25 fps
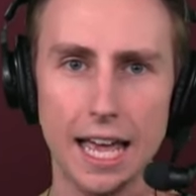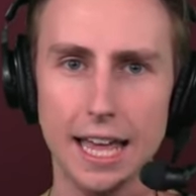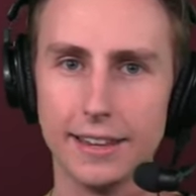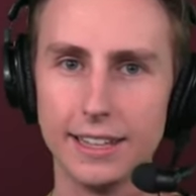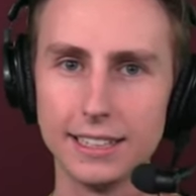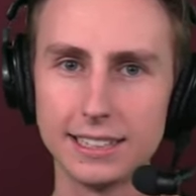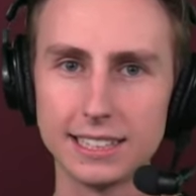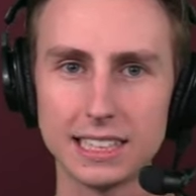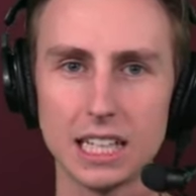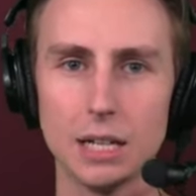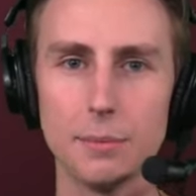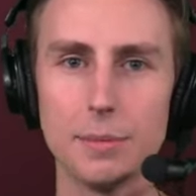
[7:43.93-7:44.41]

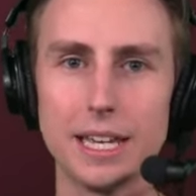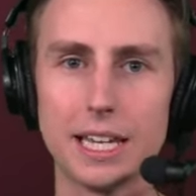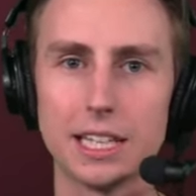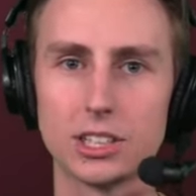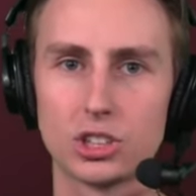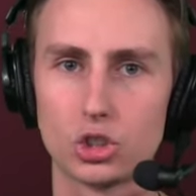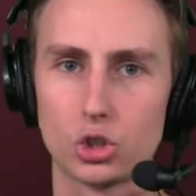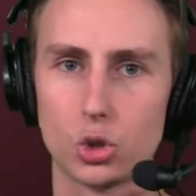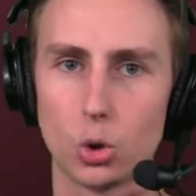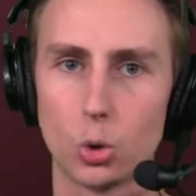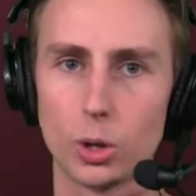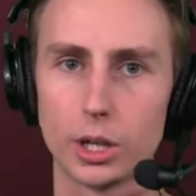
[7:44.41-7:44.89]
This is going to be a
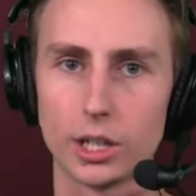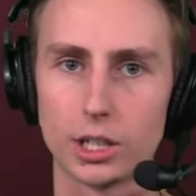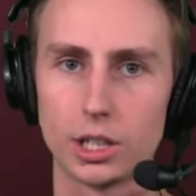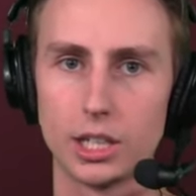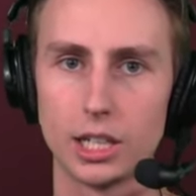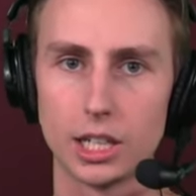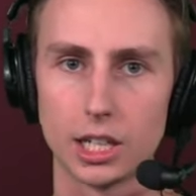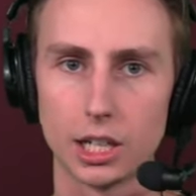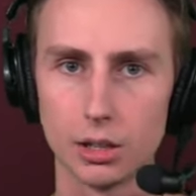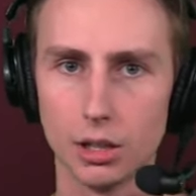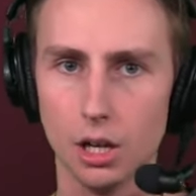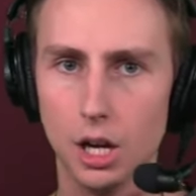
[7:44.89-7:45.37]
historic
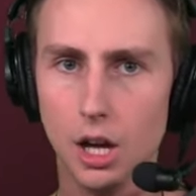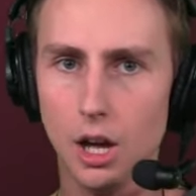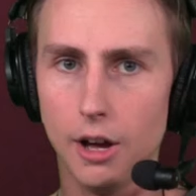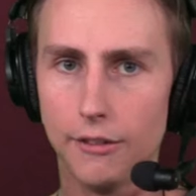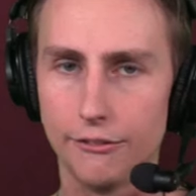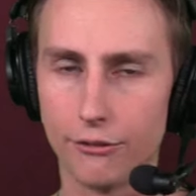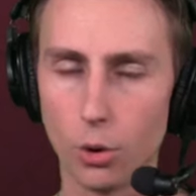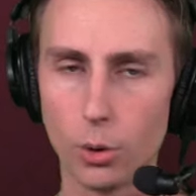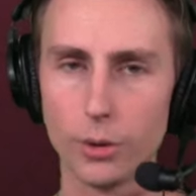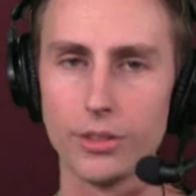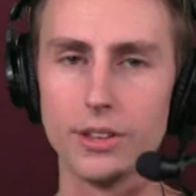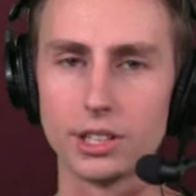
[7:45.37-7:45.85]
year
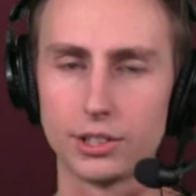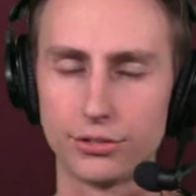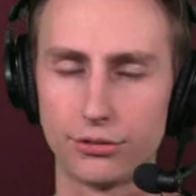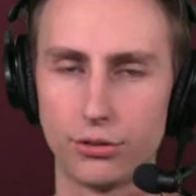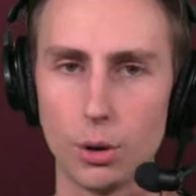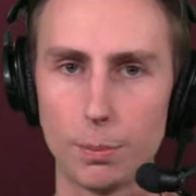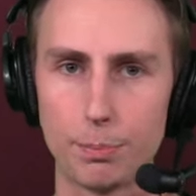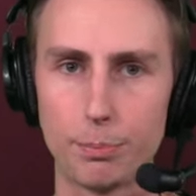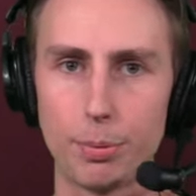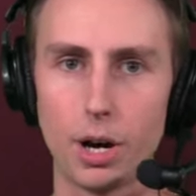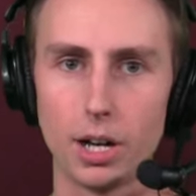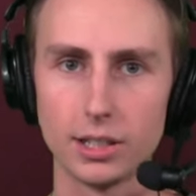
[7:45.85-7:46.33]
for this
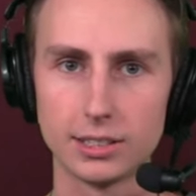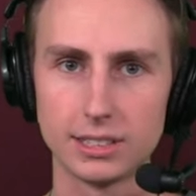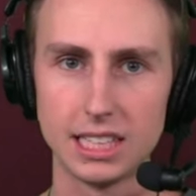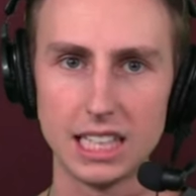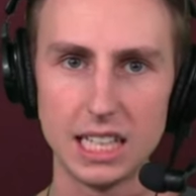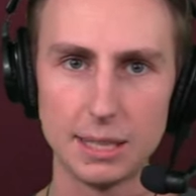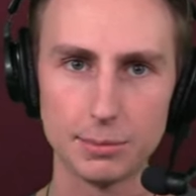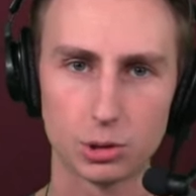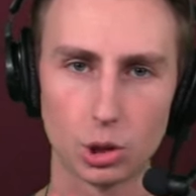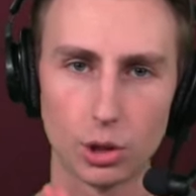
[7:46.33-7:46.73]
football team.